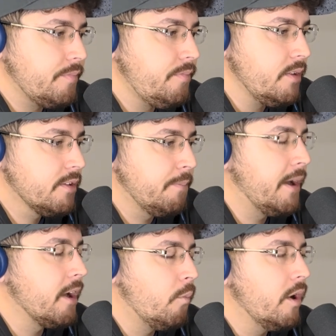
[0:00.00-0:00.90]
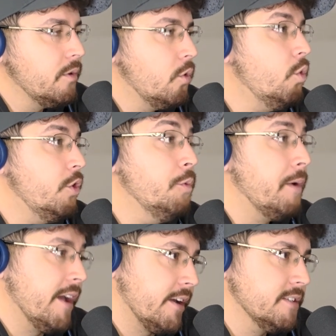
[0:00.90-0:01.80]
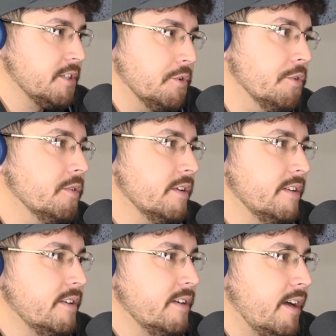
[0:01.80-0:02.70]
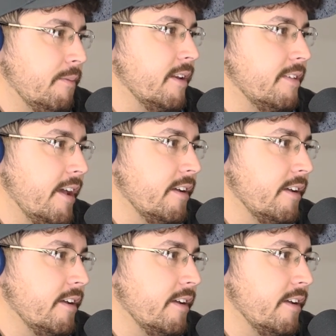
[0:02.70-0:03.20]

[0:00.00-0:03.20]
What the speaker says: depending on who you pick is who I'm going to take.